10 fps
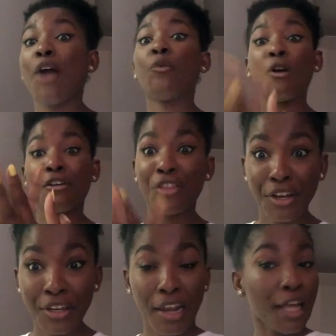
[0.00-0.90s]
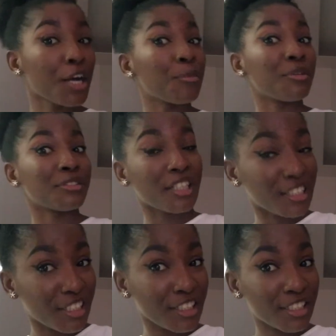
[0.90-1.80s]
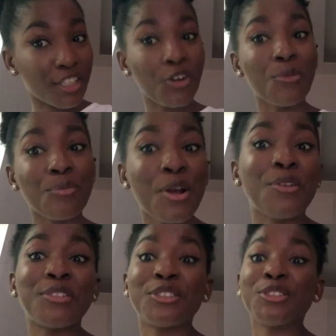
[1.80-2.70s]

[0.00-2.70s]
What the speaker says: one thing I like about Nigeria in comparing